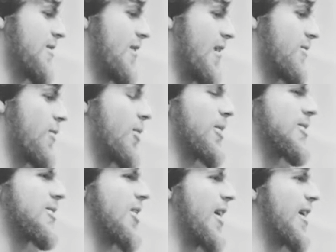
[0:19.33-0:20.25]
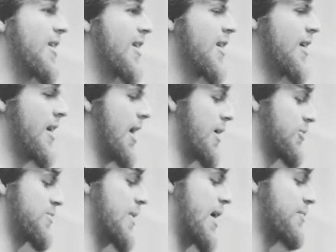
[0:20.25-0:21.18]
I've always thought I
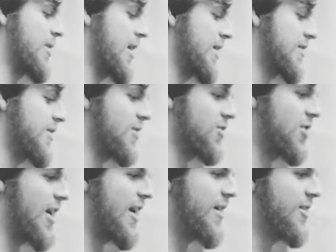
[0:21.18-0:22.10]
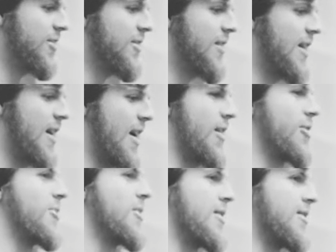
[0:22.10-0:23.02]
was baptized as a child, I
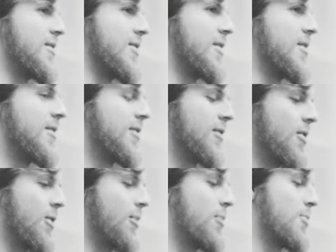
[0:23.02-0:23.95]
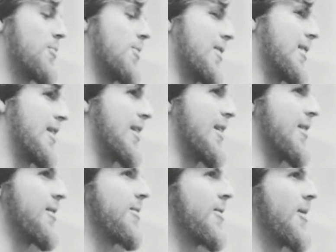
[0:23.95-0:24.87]
don't need to go through it
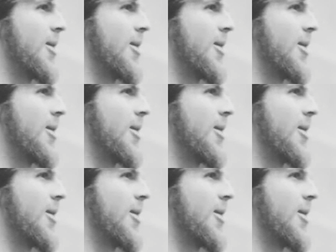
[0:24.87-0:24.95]
again.